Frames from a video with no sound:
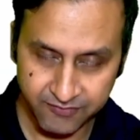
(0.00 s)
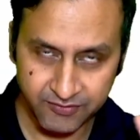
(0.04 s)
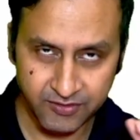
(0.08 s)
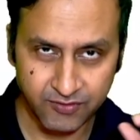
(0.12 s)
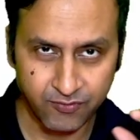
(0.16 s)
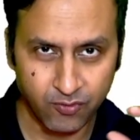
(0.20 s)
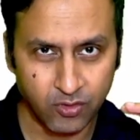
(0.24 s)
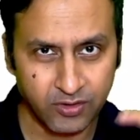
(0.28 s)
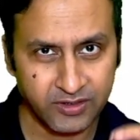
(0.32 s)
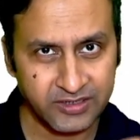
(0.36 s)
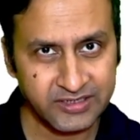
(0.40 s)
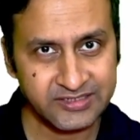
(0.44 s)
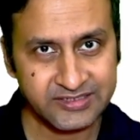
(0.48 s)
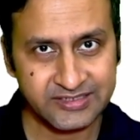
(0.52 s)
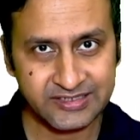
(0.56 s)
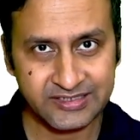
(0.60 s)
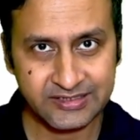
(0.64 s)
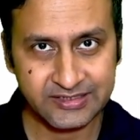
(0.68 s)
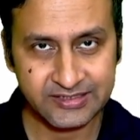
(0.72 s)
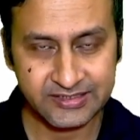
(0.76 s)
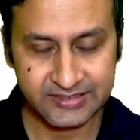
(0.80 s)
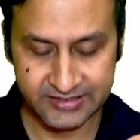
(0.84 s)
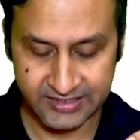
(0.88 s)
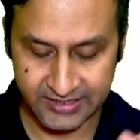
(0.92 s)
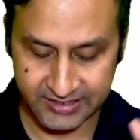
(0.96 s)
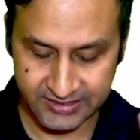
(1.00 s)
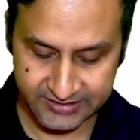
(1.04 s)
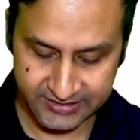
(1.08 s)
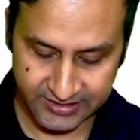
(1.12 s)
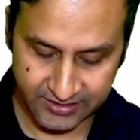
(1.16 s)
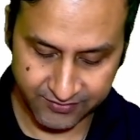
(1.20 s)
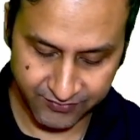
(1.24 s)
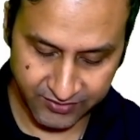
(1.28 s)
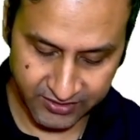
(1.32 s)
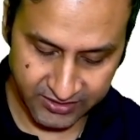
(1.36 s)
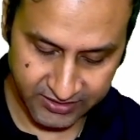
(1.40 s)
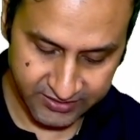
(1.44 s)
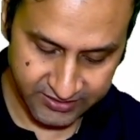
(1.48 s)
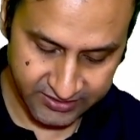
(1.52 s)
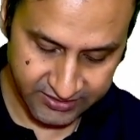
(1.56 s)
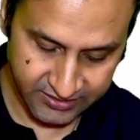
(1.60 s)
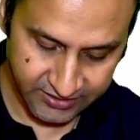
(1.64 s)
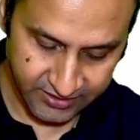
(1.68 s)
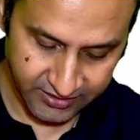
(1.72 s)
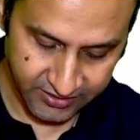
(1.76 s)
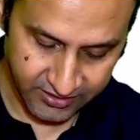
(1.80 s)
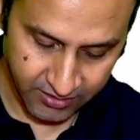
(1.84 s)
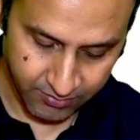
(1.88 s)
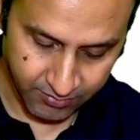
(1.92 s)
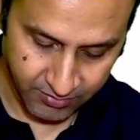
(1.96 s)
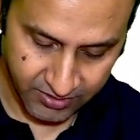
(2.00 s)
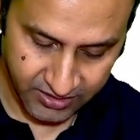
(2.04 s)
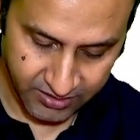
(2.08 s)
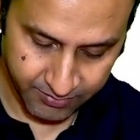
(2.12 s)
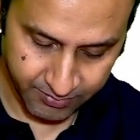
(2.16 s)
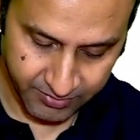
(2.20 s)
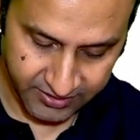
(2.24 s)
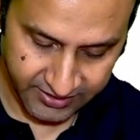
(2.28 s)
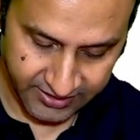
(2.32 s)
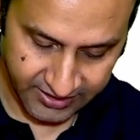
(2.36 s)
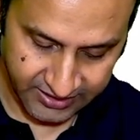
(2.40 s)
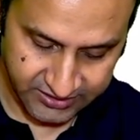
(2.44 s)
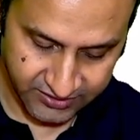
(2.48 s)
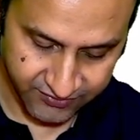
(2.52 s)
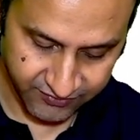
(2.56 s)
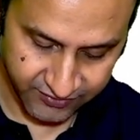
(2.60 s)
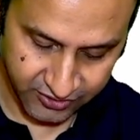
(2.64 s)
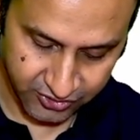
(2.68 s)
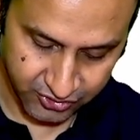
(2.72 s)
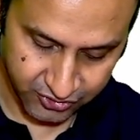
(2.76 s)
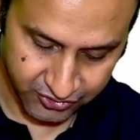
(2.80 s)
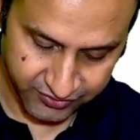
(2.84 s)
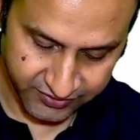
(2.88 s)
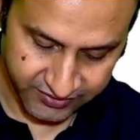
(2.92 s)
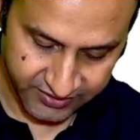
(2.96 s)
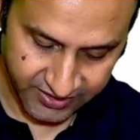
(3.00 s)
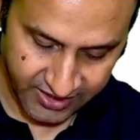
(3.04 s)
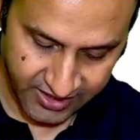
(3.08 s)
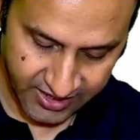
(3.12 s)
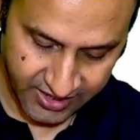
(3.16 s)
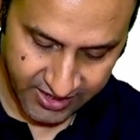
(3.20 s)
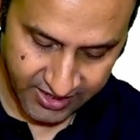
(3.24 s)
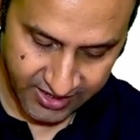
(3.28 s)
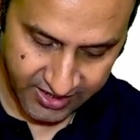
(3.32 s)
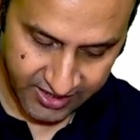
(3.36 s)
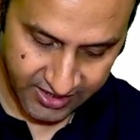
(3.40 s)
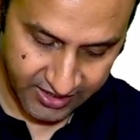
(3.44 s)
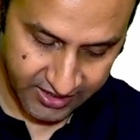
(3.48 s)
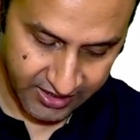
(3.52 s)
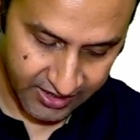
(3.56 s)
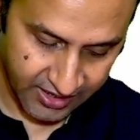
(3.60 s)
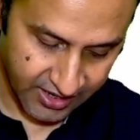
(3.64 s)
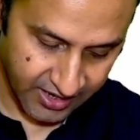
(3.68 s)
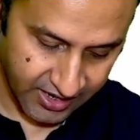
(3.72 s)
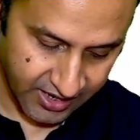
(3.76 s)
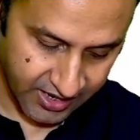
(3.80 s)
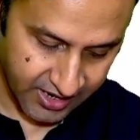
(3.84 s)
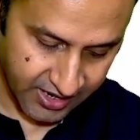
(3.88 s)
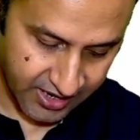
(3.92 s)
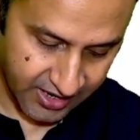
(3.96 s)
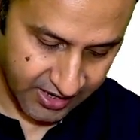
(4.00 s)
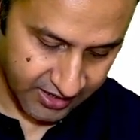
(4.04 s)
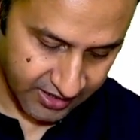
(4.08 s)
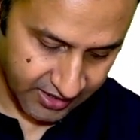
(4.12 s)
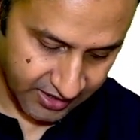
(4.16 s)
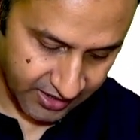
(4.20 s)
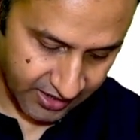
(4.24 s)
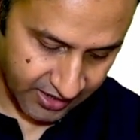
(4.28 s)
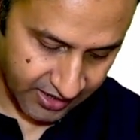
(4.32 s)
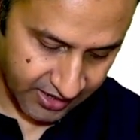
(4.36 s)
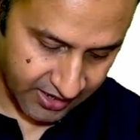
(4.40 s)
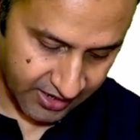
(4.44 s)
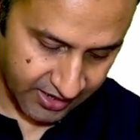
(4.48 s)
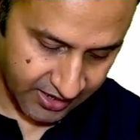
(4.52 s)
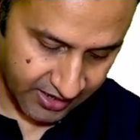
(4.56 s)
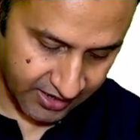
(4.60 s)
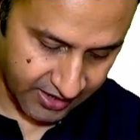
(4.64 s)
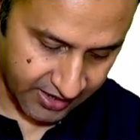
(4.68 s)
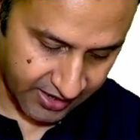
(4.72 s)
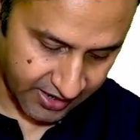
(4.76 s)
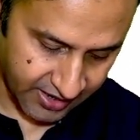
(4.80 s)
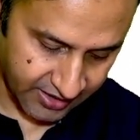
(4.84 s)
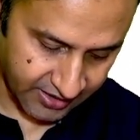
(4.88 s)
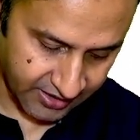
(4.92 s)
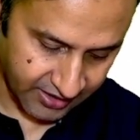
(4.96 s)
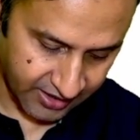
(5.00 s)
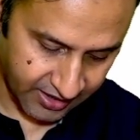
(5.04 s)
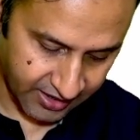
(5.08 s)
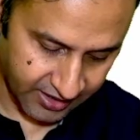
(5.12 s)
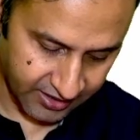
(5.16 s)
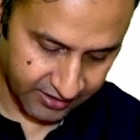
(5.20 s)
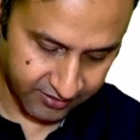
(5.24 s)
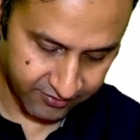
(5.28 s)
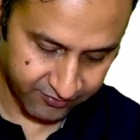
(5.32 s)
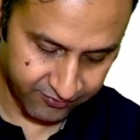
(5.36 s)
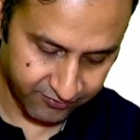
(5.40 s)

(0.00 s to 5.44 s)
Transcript: We've already seen this case and we can see that there are multiple calcifications here, and here.